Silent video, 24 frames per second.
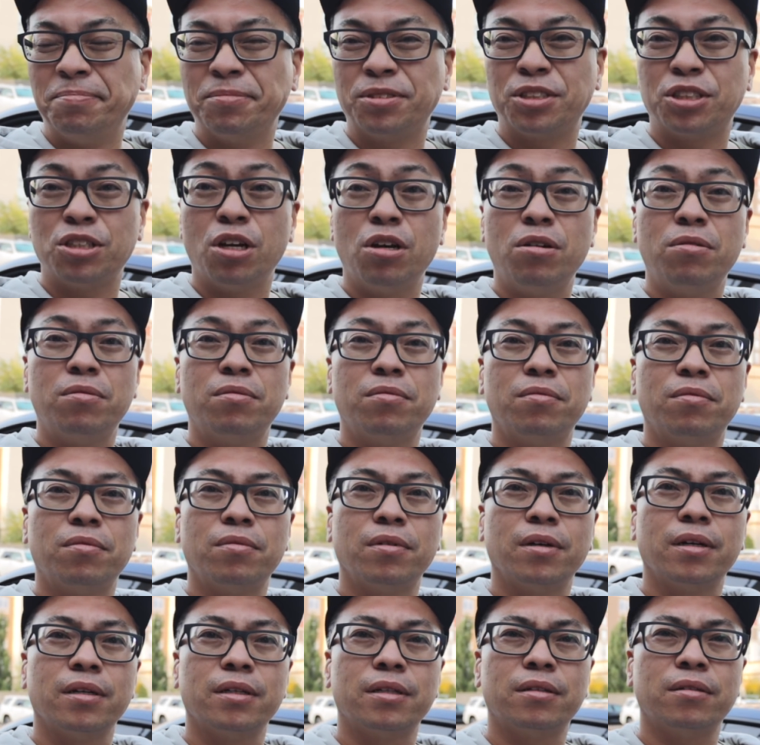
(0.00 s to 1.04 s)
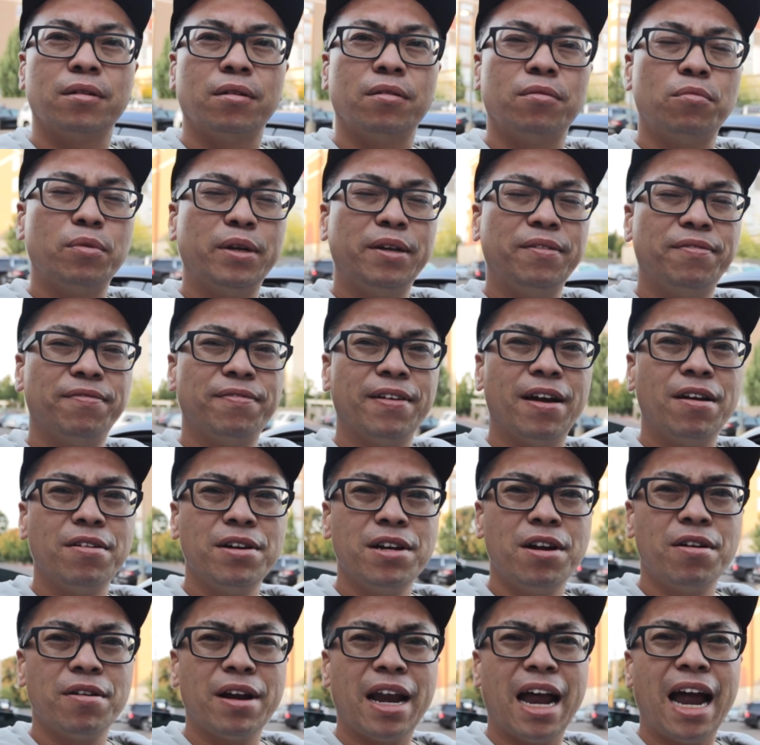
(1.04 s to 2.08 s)
So we
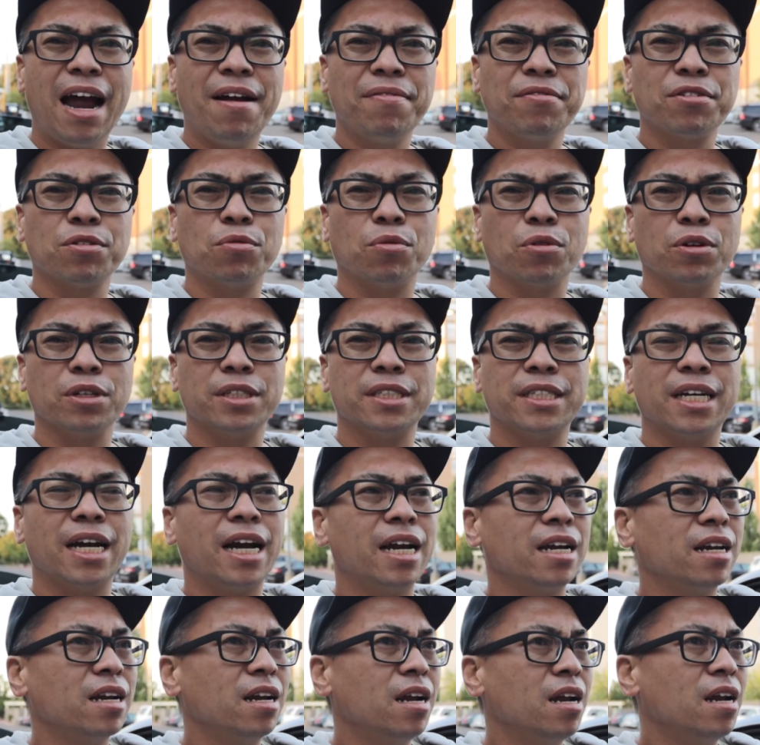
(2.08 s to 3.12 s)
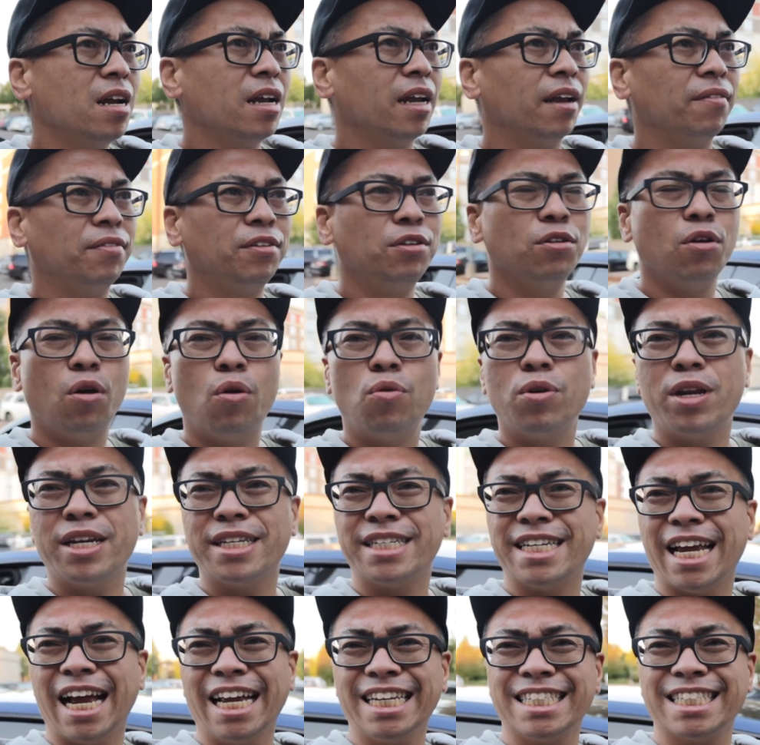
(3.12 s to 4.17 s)
found out afterwards that if you own a
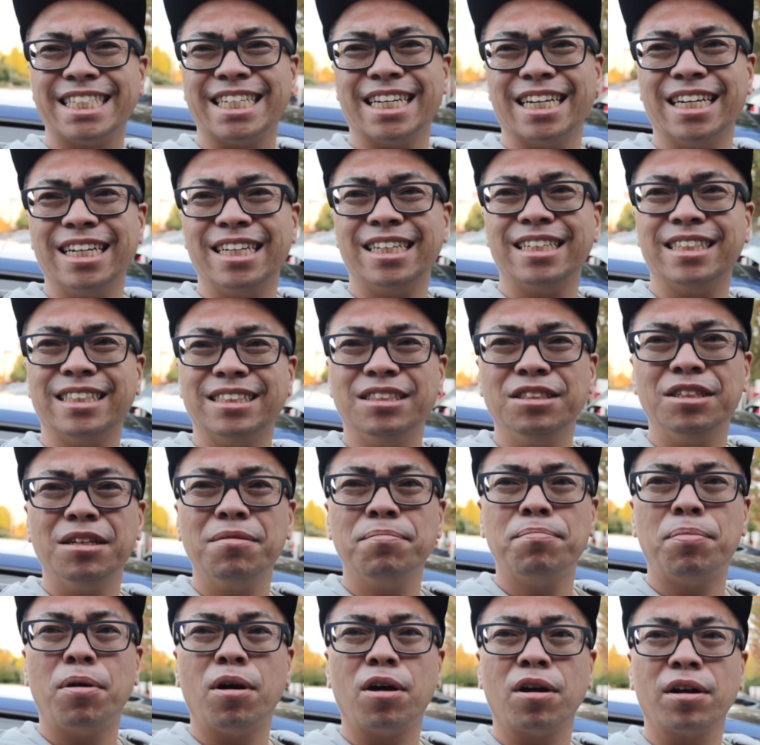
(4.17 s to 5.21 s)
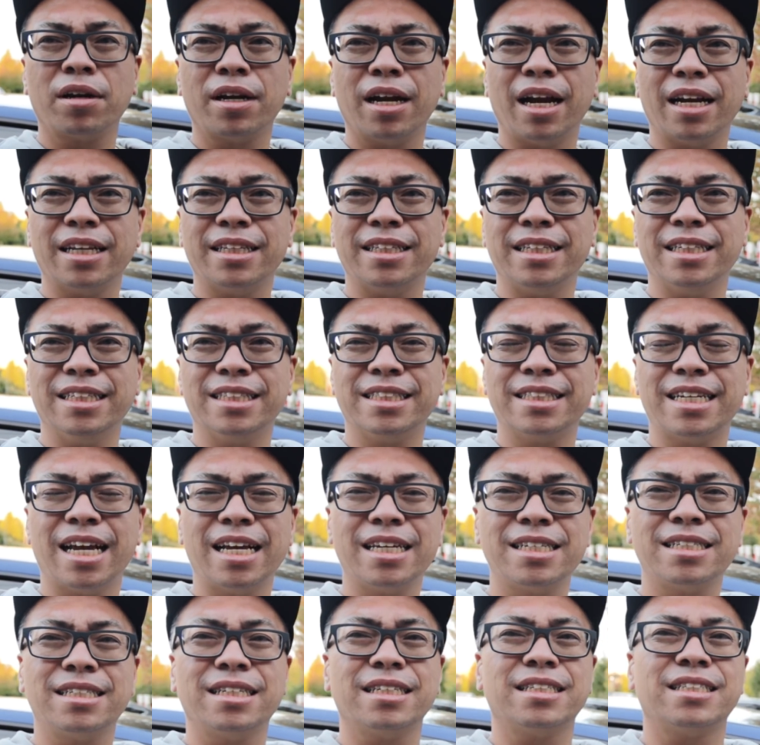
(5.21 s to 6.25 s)
Tesla, you can park at these
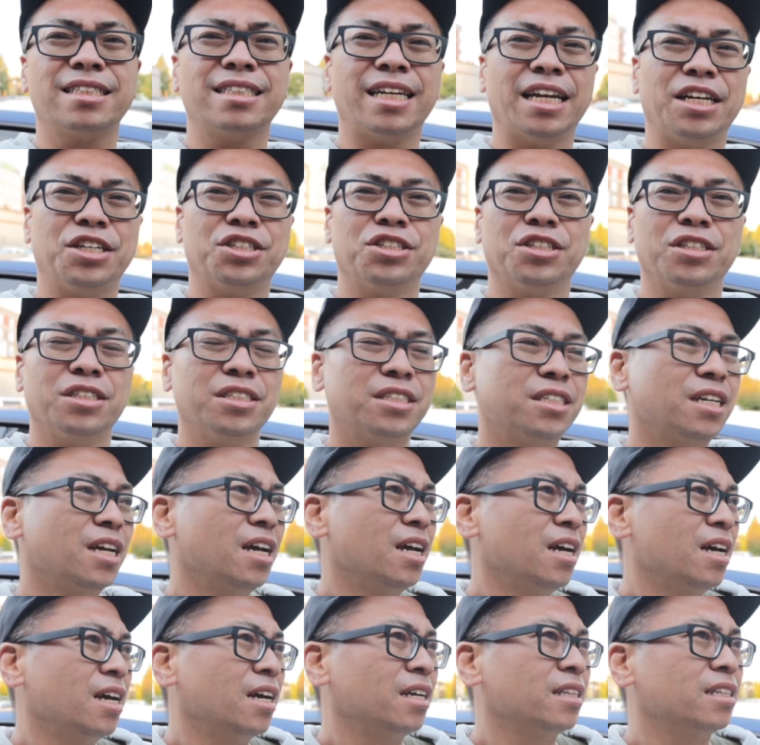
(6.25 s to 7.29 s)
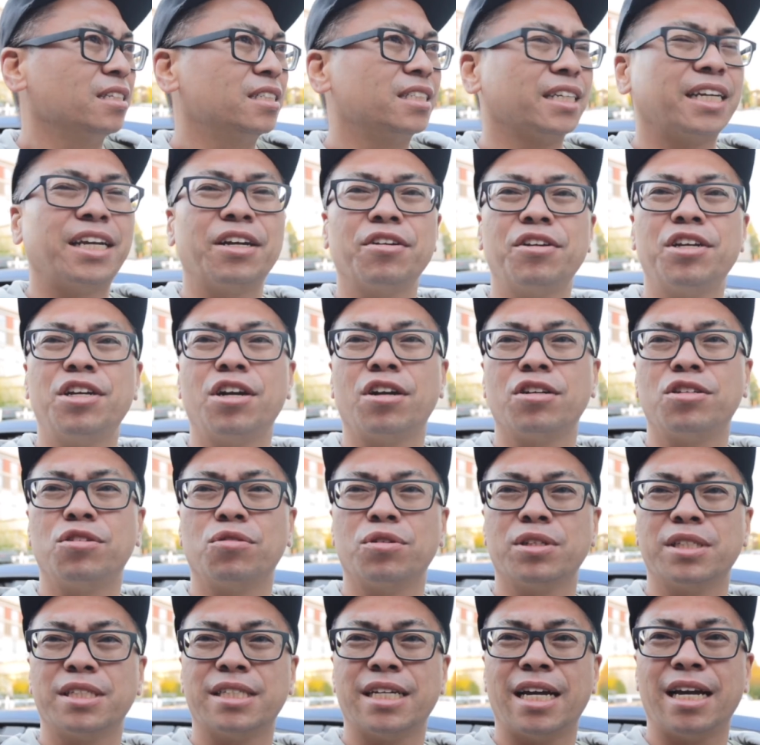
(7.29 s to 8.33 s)
Tesla stations. The security guard
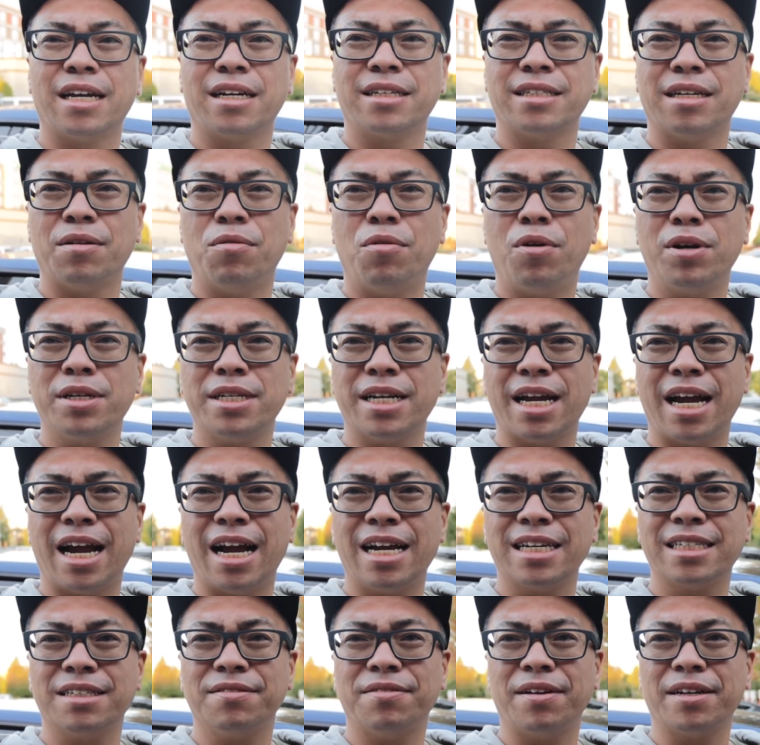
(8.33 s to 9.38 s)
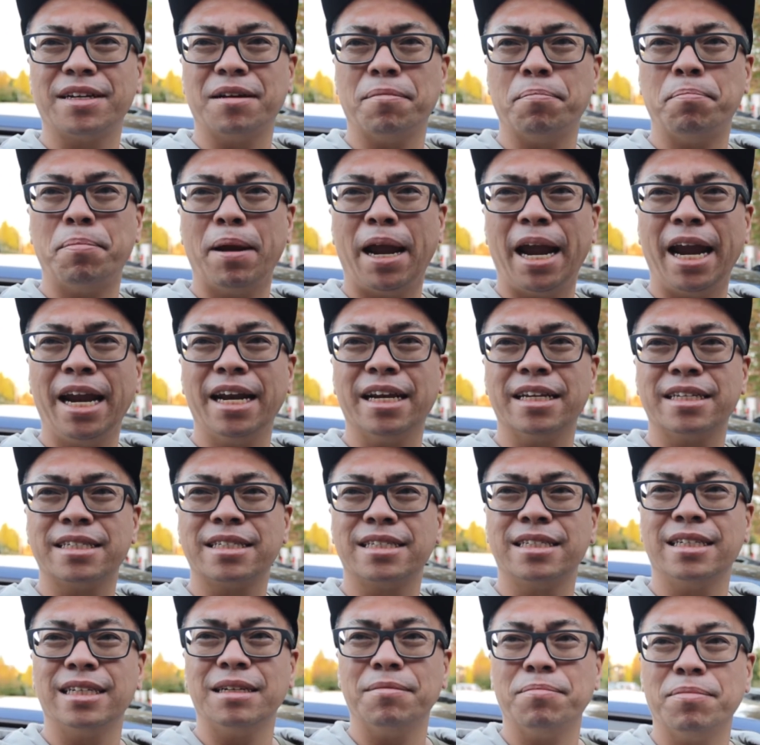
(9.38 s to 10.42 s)
told us that because I wanted to ask if I can pay to
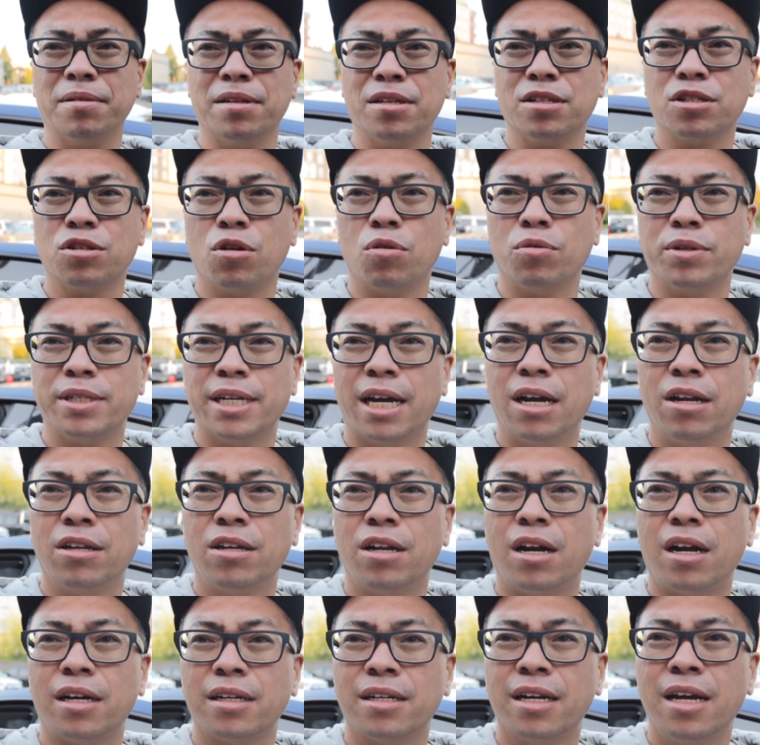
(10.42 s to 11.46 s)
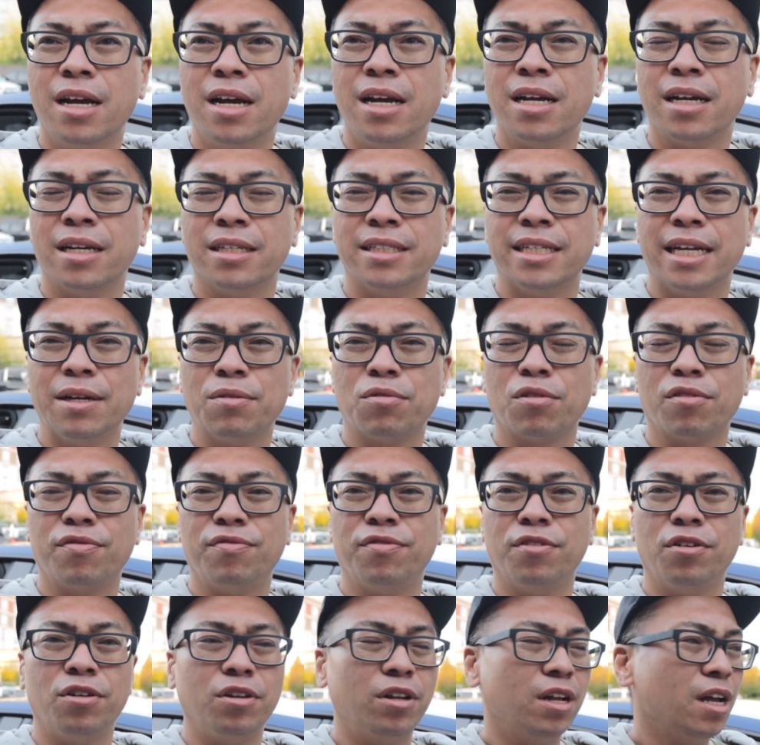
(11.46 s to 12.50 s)
sleep in this hotel lot because they were
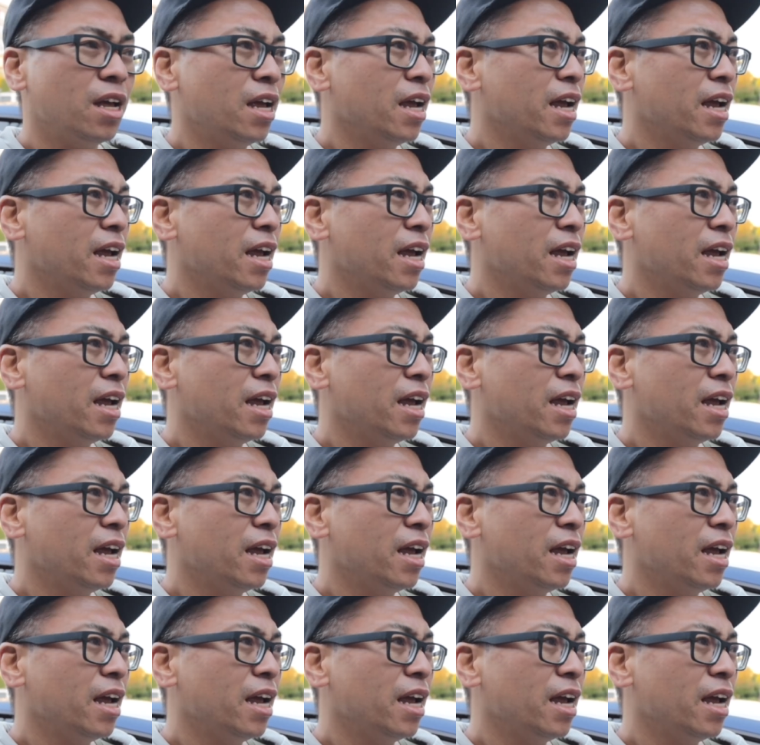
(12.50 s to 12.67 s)
full.